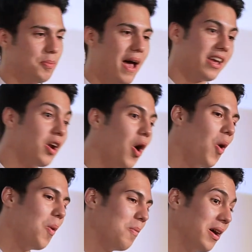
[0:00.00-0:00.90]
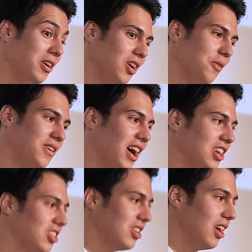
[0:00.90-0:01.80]
back at home. My girlfriend,
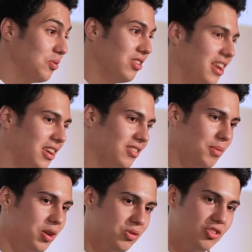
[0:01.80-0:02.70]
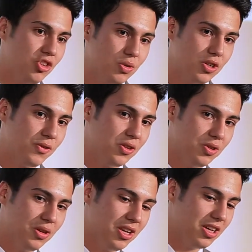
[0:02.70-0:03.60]
actually, I was dating somebody who wasn't Jewish for
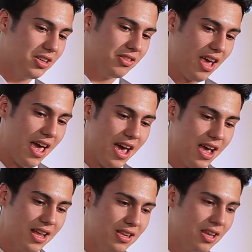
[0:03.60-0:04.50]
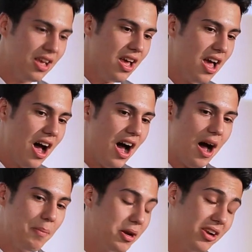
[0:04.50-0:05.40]
two years, and
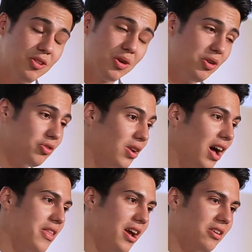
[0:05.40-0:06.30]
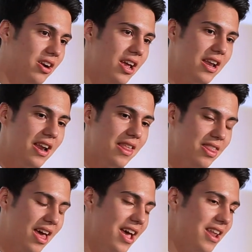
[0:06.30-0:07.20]
uh, my grades were also not that great.
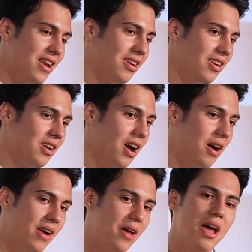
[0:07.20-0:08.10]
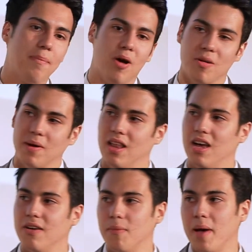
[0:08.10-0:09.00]
Then, around that part of my
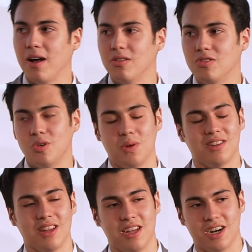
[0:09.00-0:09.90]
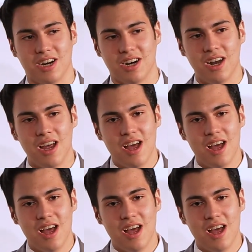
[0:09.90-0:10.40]
life, about two weeks later,